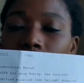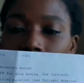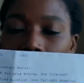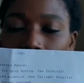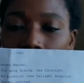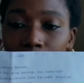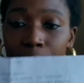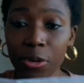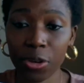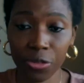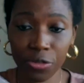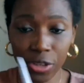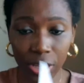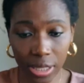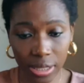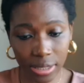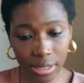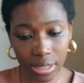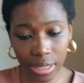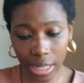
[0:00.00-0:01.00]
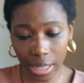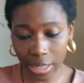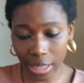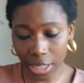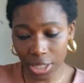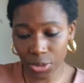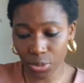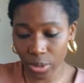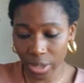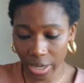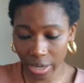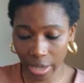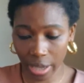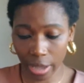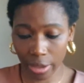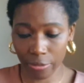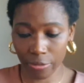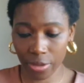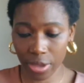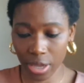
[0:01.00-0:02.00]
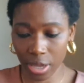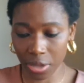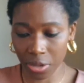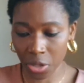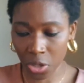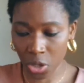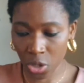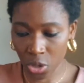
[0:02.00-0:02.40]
that, but if you can see that, that's what I have here.